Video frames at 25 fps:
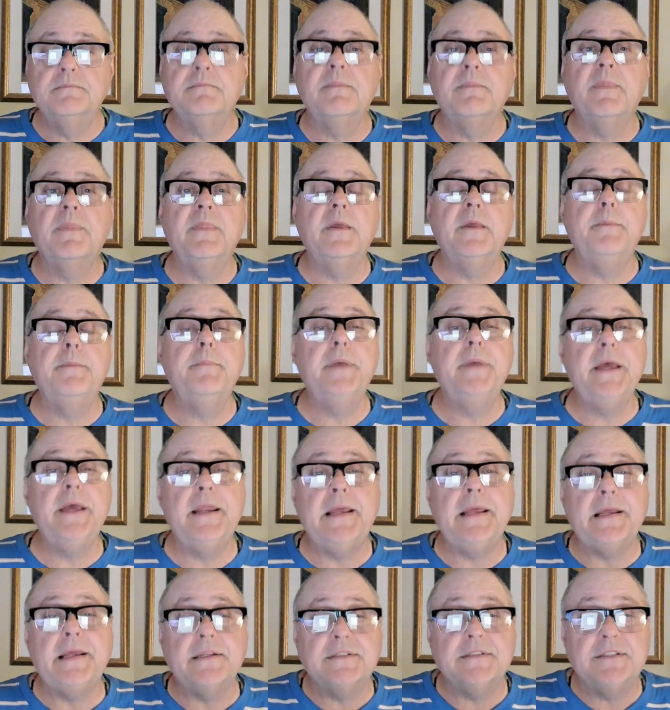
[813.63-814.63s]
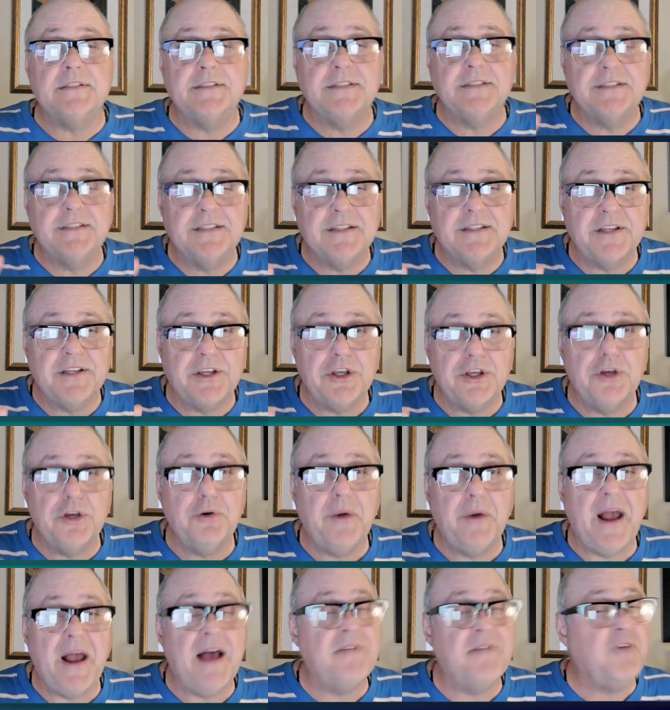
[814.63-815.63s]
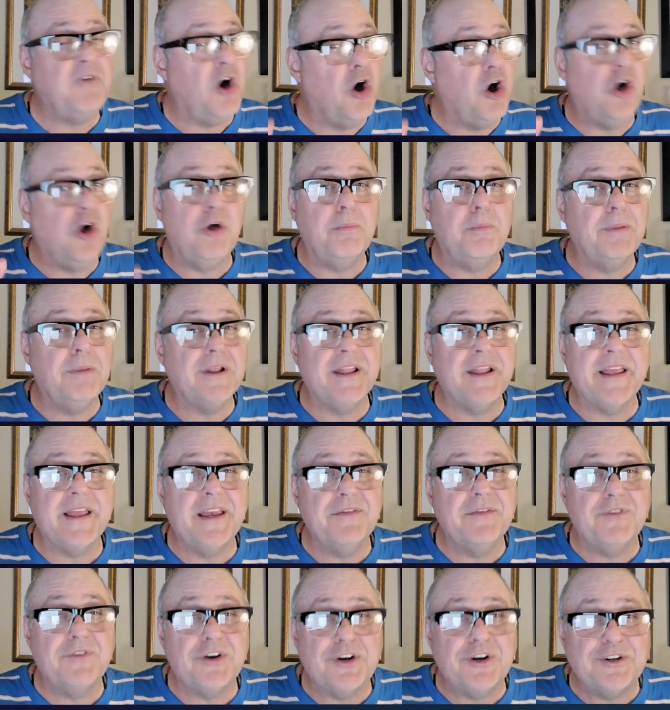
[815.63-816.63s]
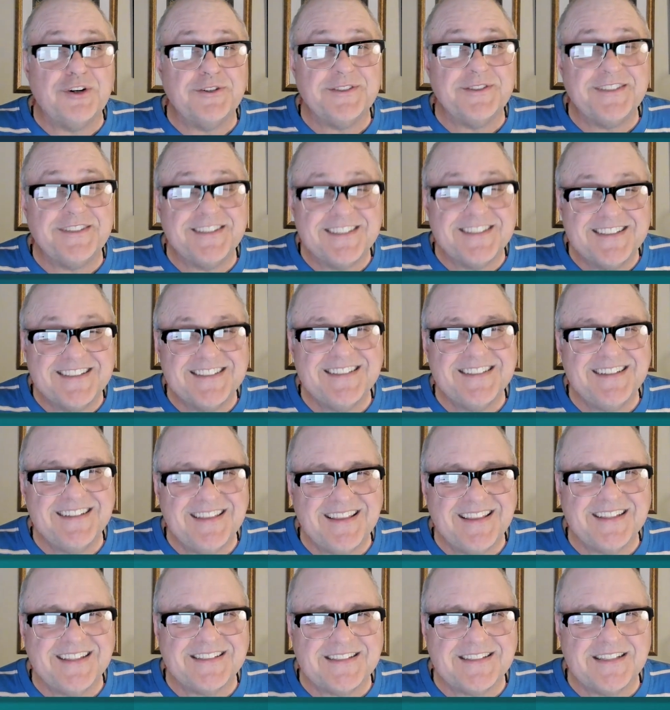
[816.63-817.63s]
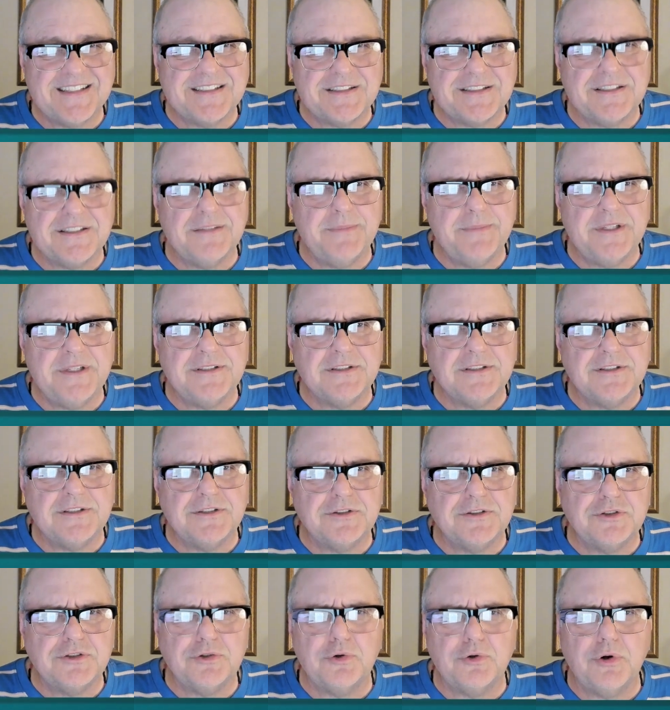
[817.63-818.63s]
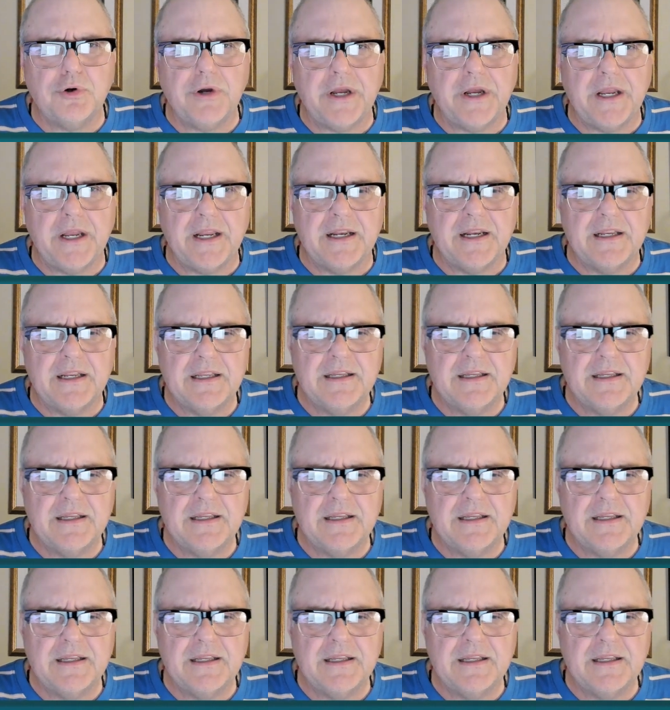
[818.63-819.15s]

The minute you have all believers, this system is destroyed.